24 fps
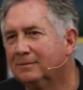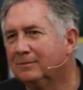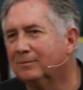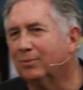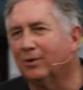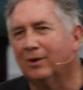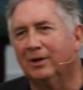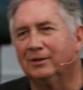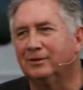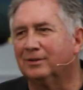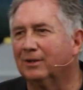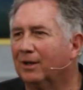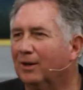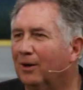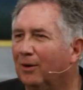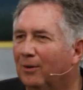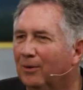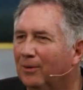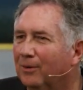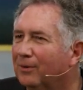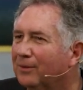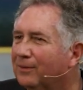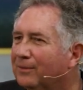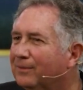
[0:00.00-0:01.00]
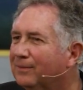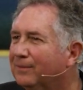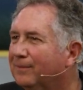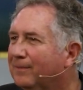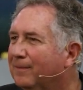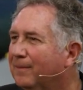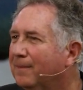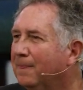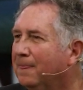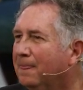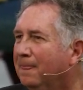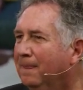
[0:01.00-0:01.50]
Praise the Lord.
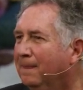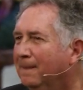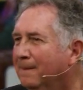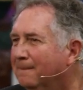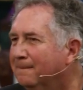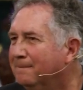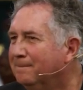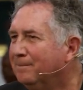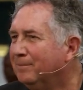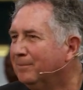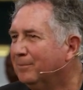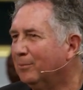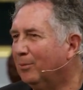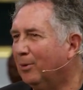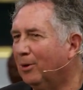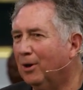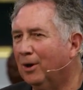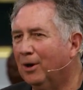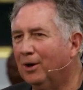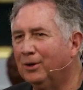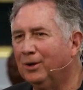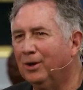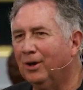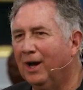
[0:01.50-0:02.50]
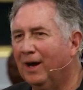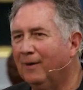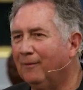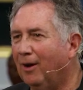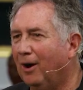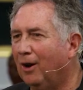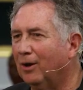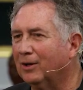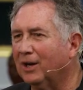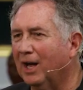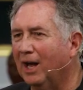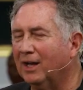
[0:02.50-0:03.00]
Boy, you have
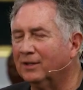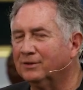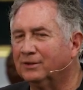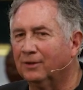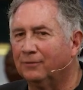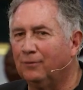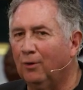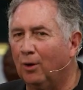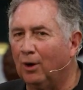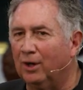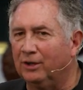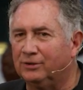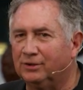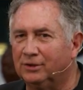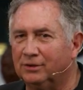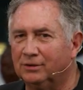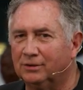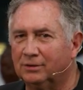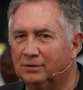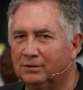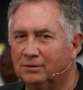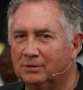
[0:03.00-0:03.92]
all kinds of voices,